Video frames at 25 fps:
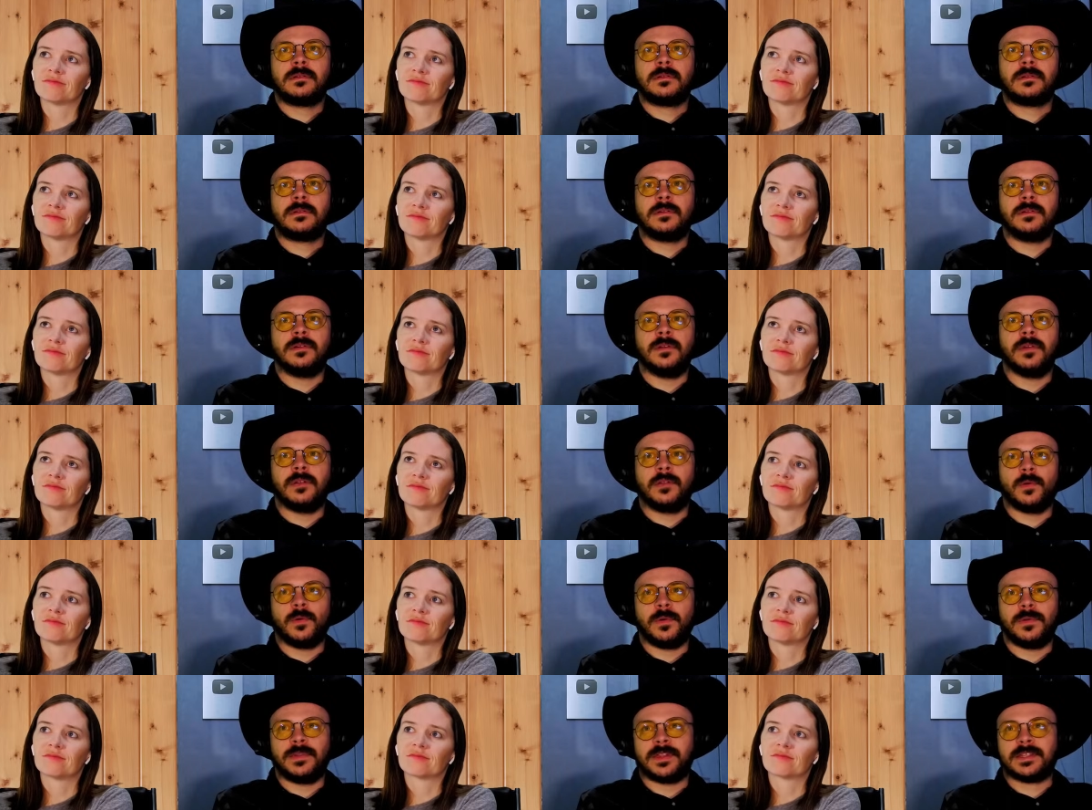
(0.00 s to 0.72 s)
Speaker 1: No,
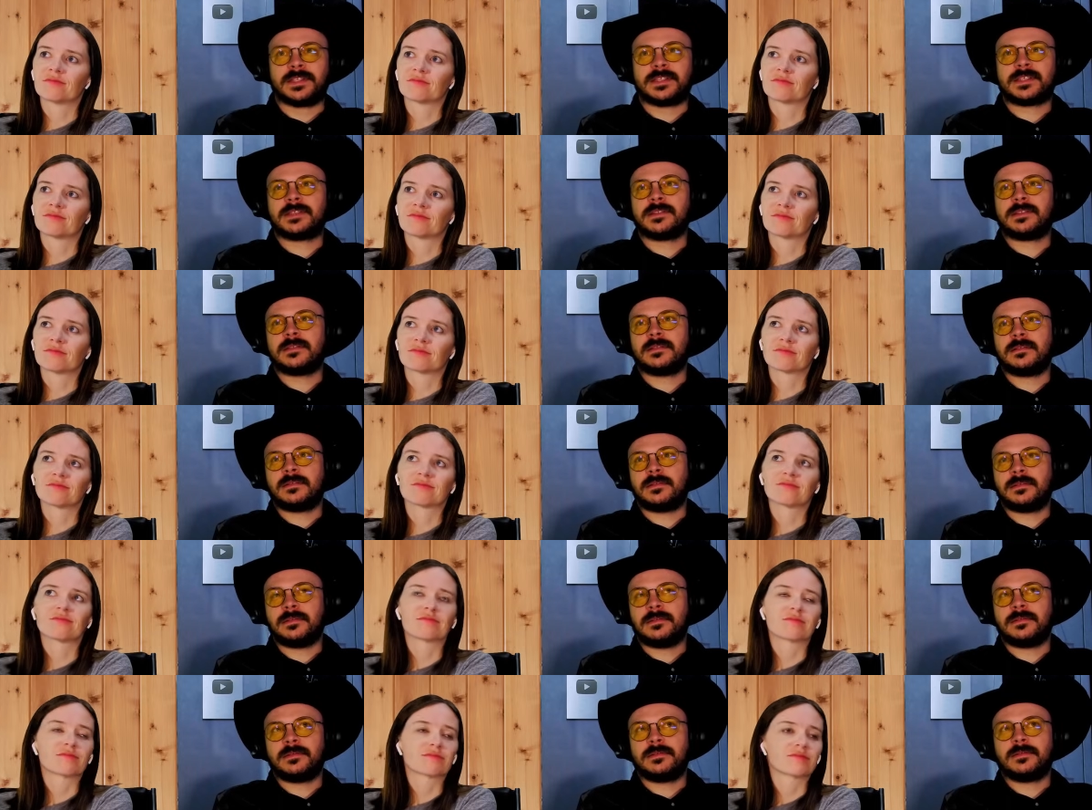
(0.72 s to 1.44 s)
the one that's
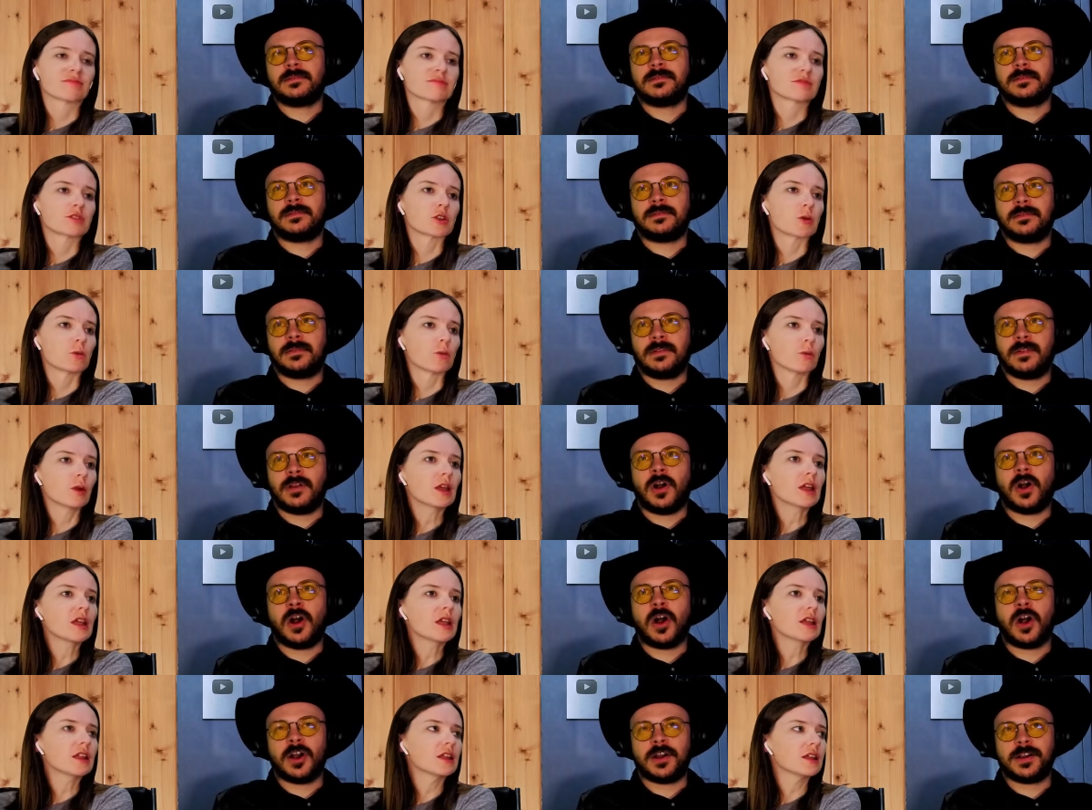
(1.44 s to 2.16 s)

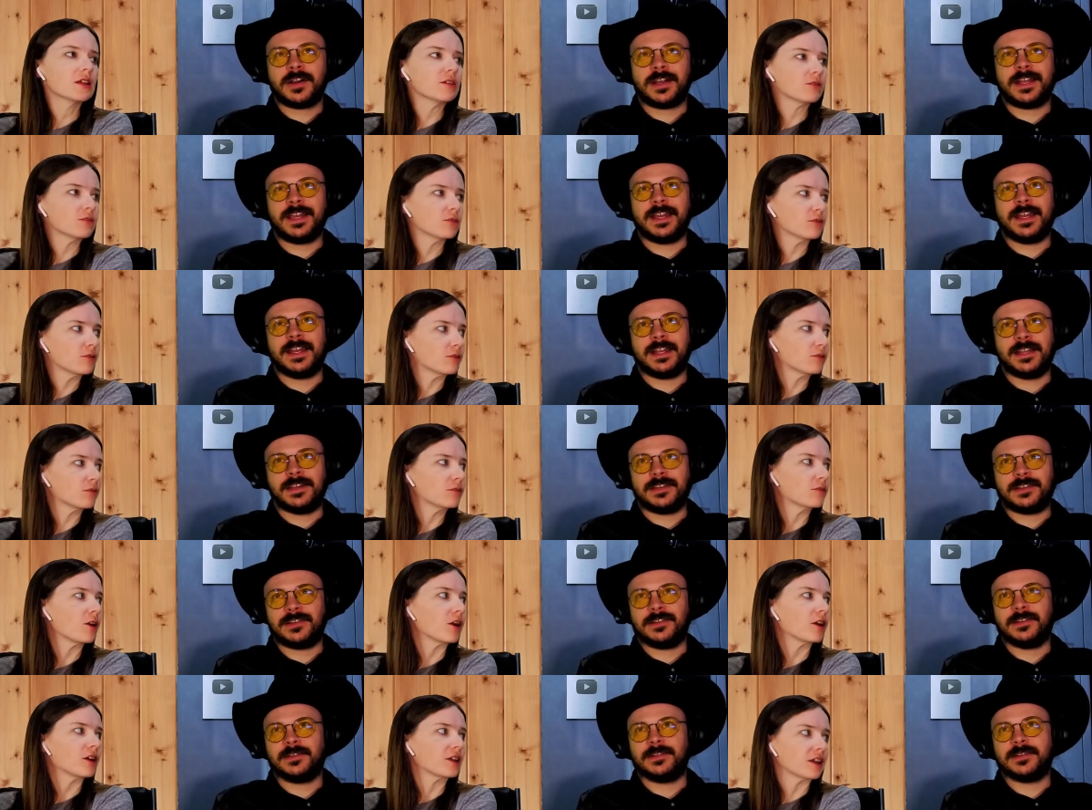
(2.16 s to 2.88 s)
Speaker 2: really hard to get
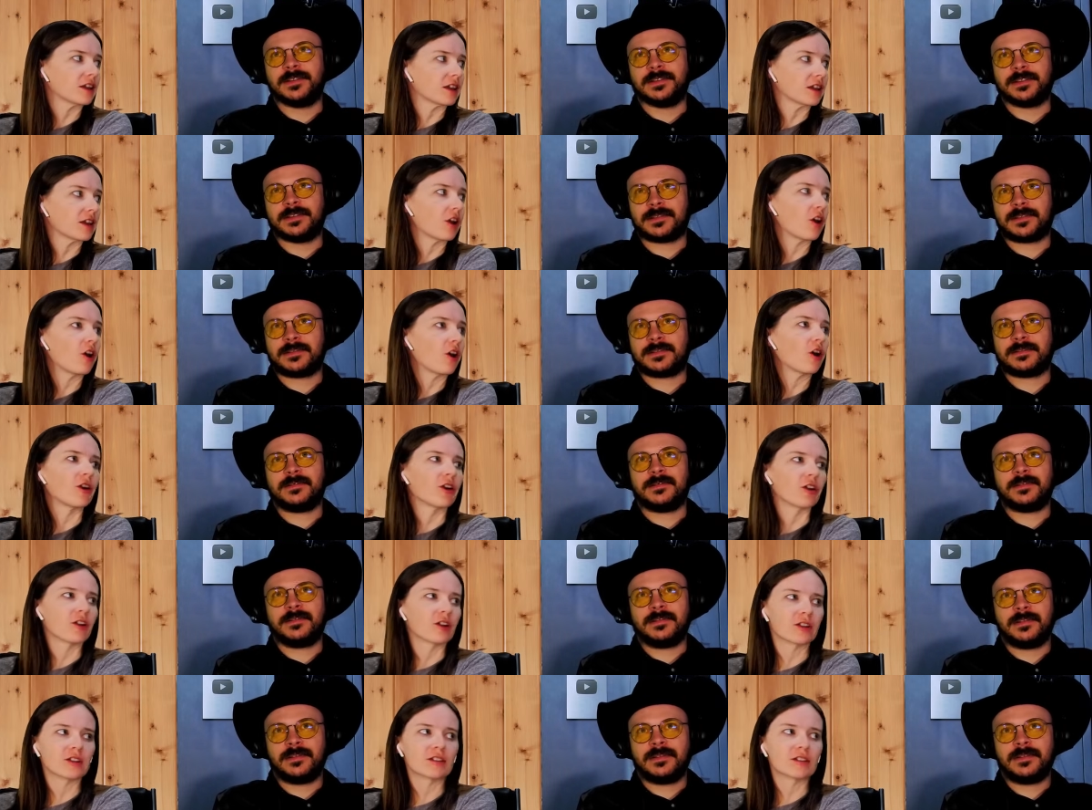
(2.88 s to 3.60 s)
into fucking is...
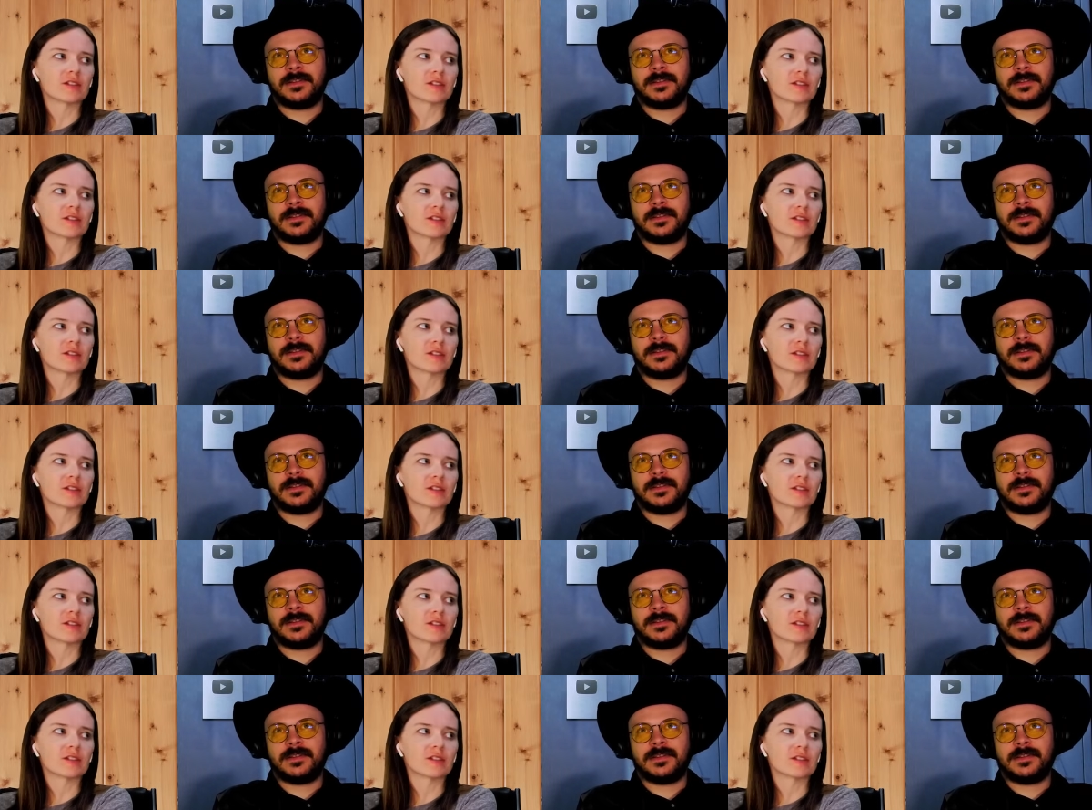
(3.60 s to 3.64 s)
Speaker 1: hard.